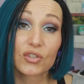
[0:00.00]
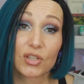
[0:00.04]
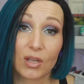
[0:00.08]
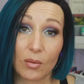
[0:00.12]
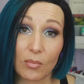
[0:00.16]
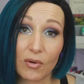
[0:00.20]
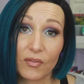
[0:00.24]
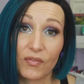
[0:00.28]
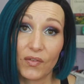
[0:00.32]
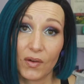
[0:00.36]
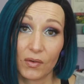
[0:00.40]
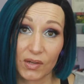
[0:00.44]

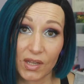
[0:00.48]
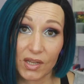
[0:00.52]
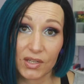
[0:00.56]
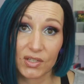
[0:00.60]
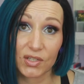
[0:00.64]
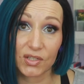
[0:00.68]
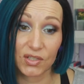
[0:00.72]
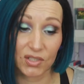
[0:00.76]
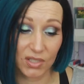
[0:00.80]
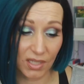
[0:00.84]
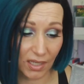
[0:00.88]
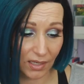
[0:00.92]
summer
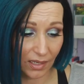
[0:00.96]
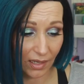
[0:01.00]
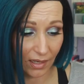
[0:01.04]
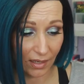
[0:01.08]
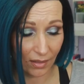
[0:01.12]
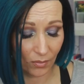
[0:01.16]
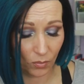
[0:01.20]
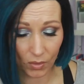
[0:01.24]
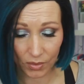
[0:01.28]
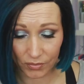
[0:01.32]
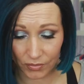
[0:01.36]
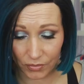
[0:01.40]
foundations that
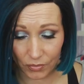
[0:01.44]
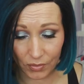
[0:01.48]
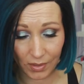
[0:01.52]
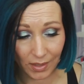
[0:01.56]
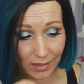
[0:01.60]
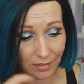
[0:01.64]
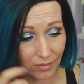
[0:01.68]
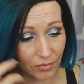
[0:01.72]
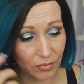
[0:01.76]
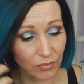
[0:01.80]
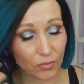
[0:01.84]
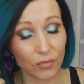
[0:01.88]
I want to
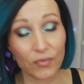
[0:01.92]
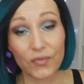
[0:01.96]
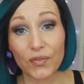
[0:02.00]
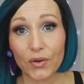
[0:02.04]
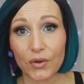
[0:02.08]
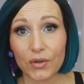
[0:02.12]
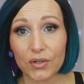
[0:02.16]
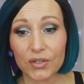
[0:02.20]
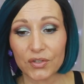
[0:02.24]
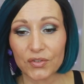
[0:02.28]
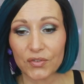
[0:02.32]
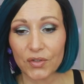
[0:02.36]
get through
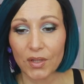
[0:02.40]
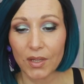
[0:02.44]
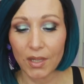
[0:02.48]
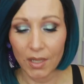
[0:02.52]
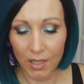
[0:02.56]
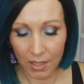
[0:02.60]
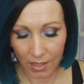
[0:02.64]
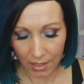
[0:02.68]
first,